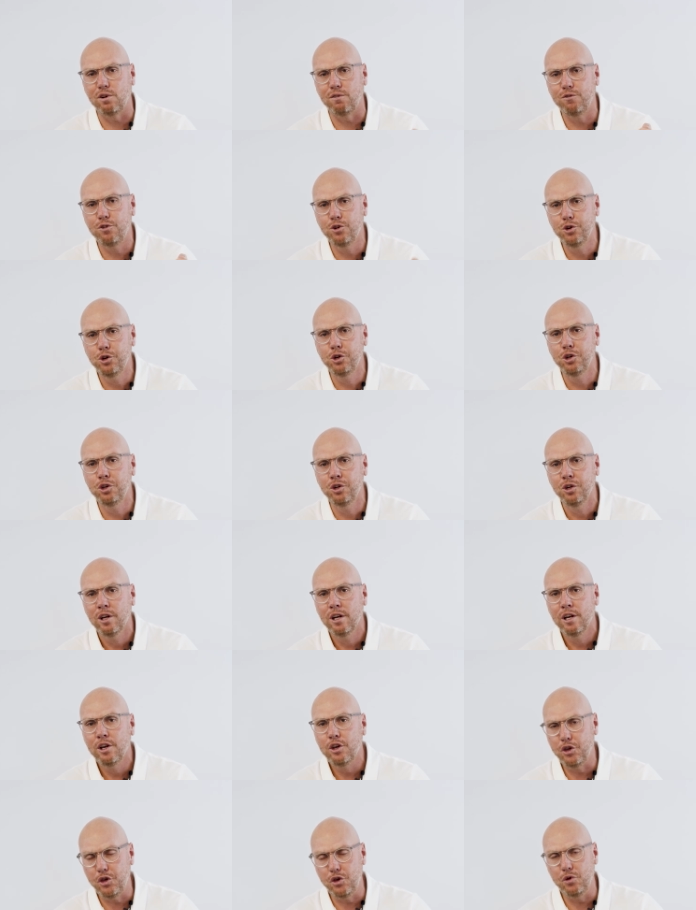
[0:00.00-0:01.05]
of who
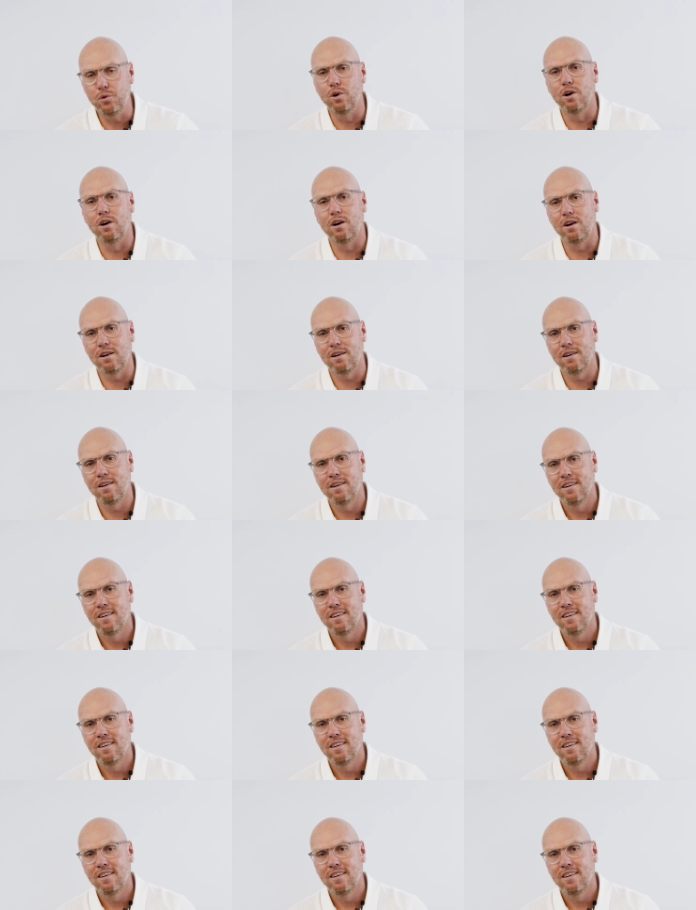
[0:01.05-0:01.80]
you are.